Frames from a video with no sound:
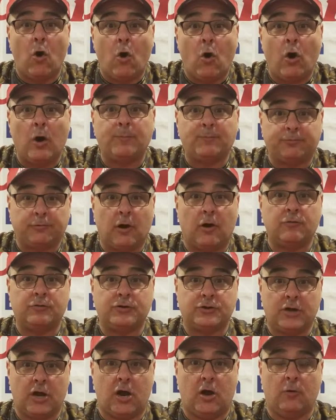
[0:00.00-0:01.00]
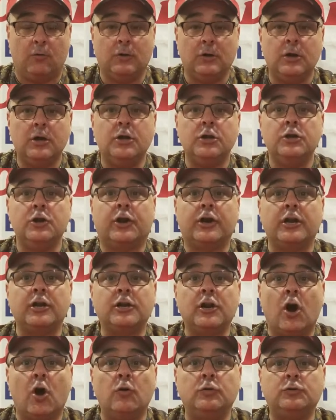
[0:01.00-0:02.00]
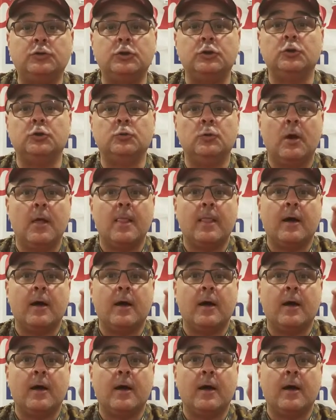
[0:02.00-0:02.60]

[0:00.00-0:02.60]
AllPro show. You're going to go to